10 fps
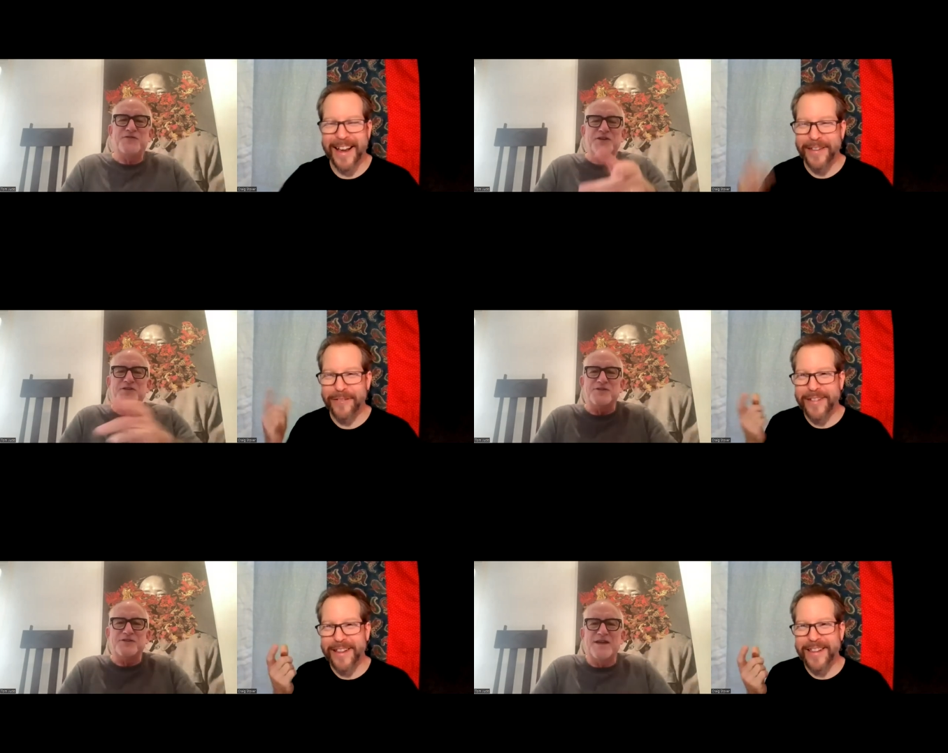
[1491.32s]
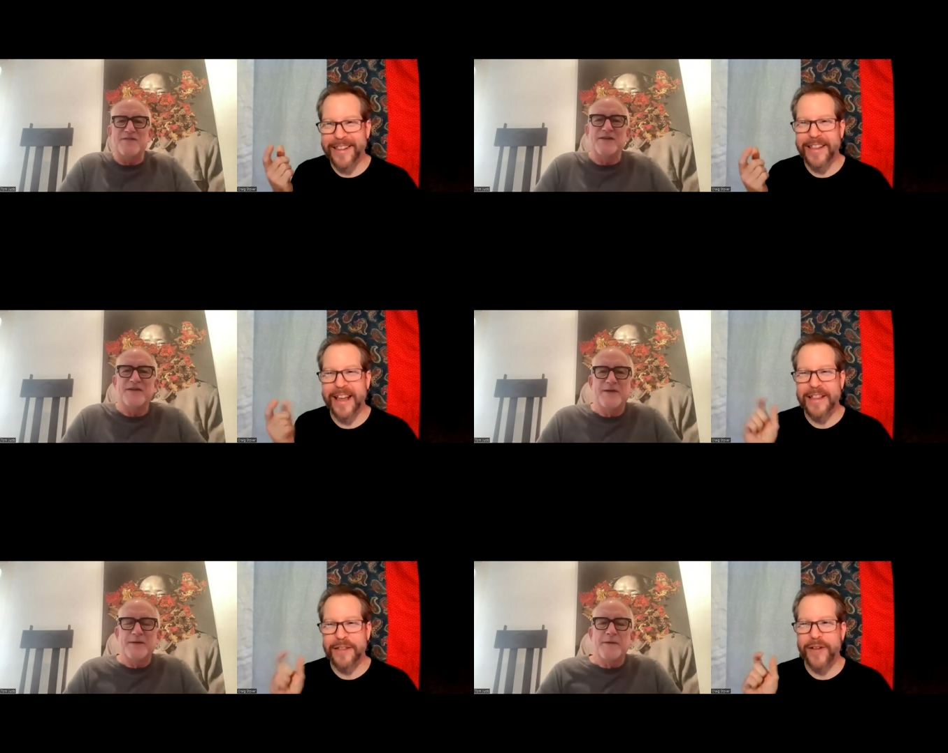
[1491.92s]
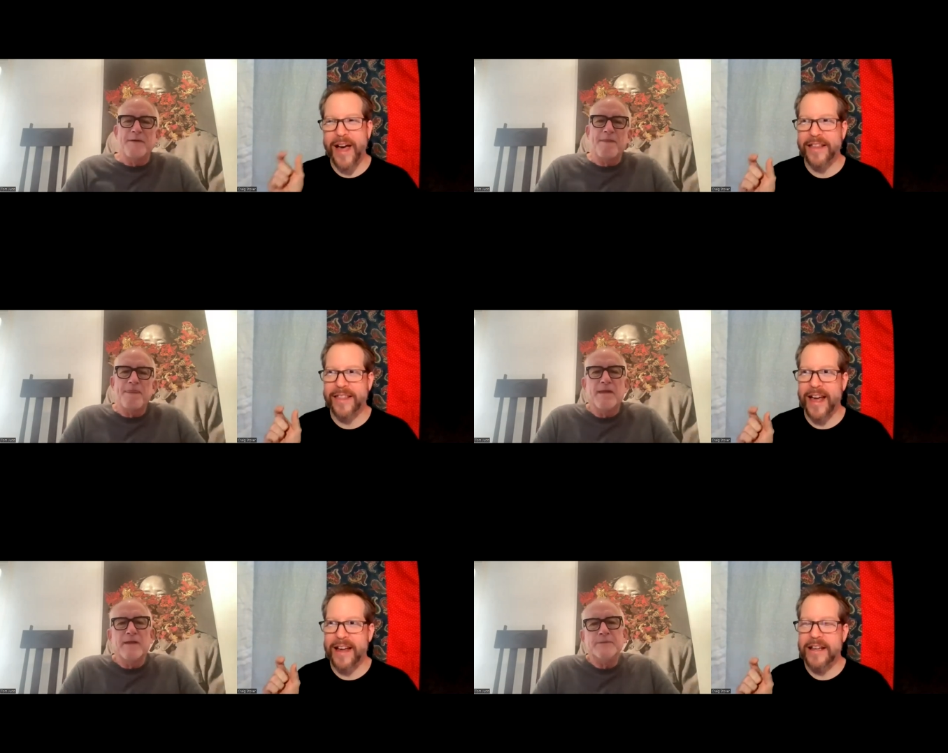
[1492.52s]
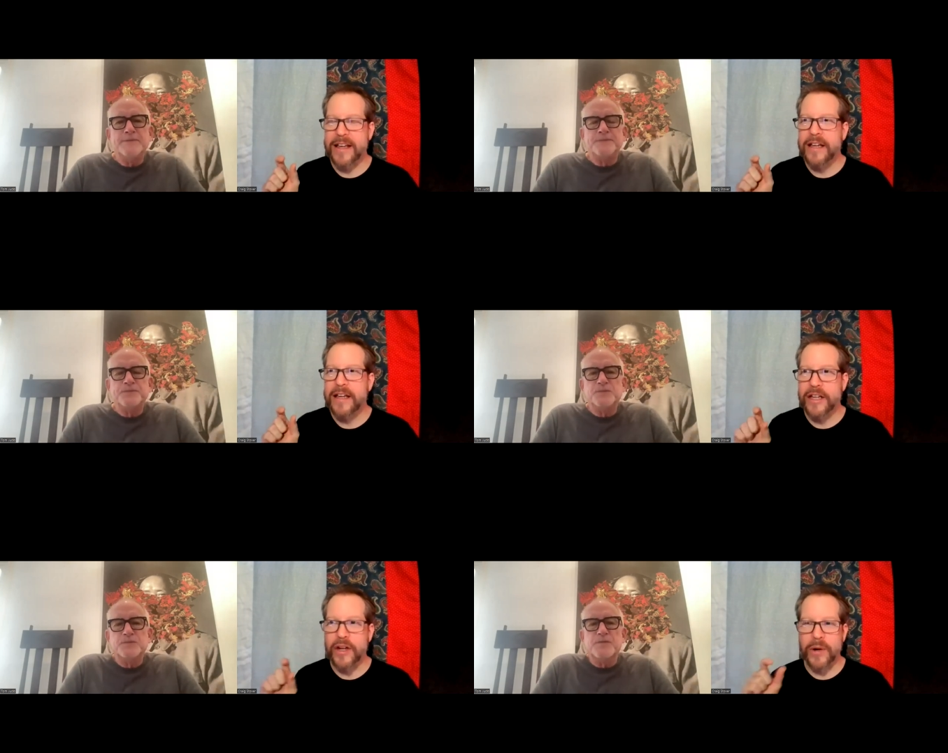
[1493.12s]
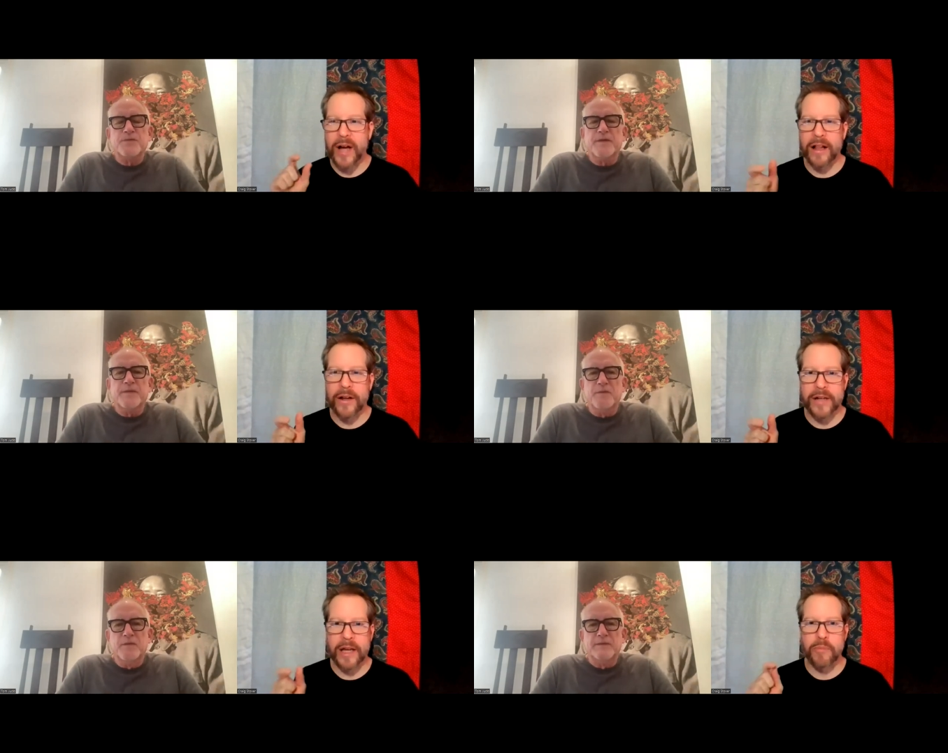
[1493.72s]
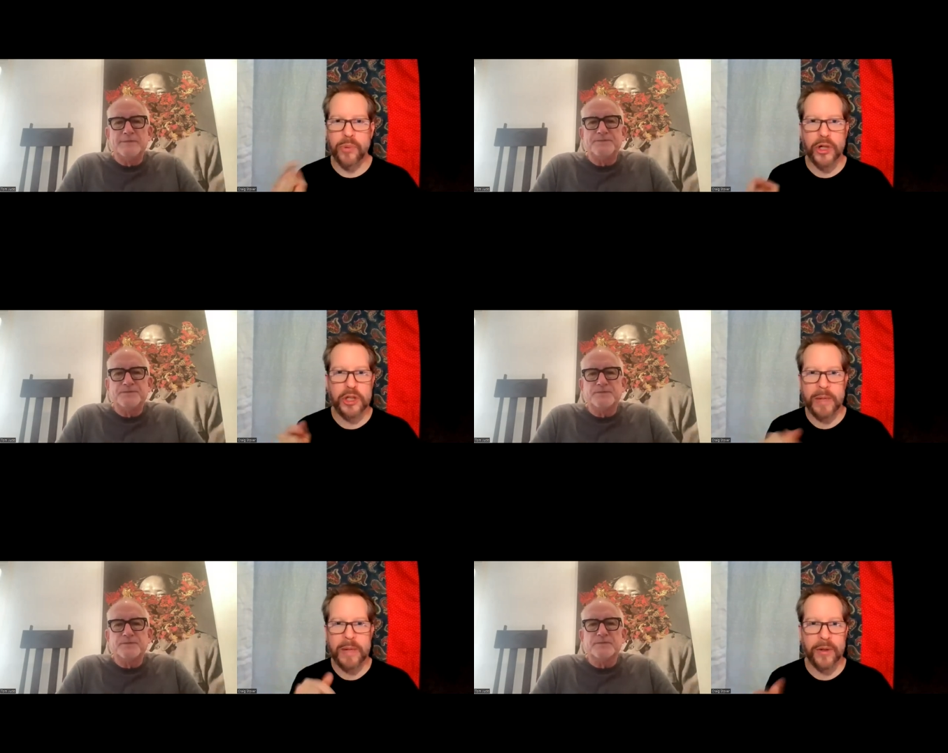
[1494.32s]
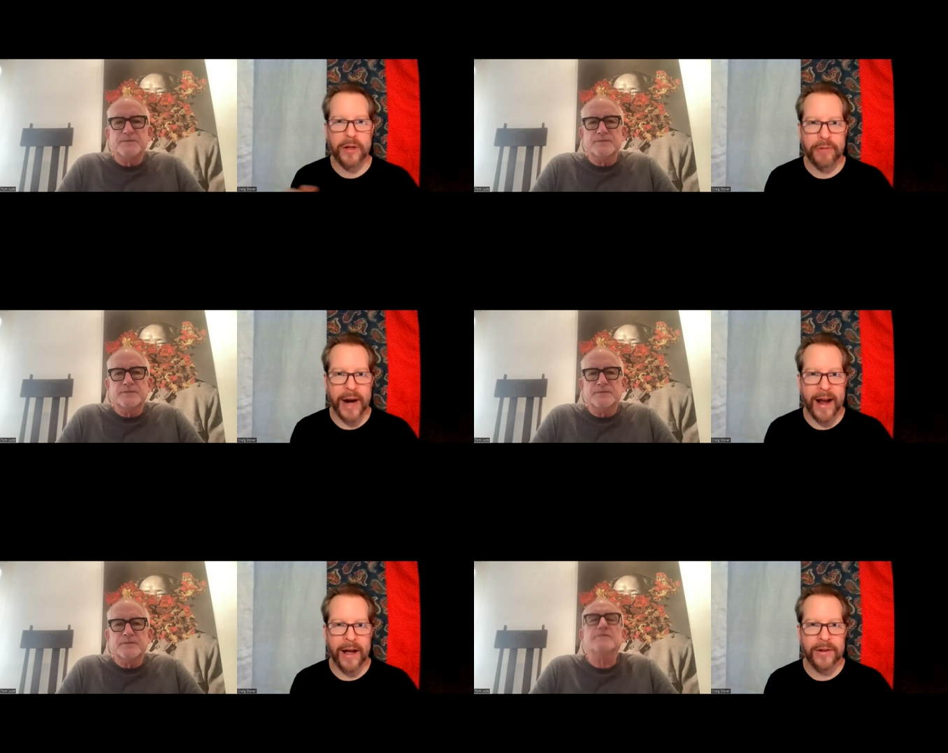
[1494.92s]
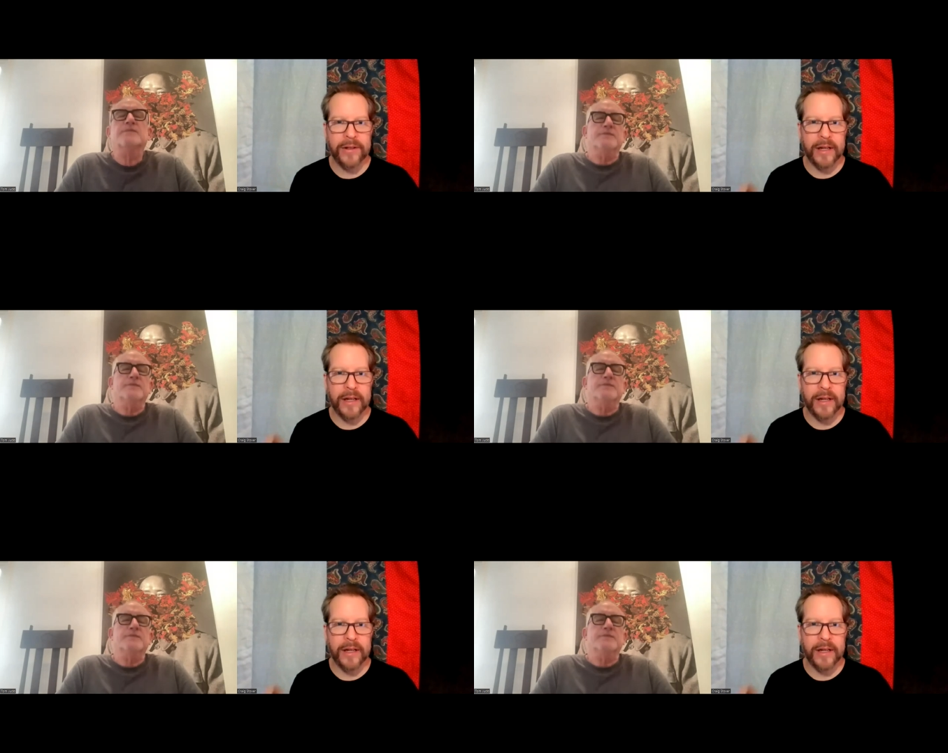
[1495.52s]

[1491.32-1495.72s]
Speaker 1: finish. And the, like the fact that you know color can push people around.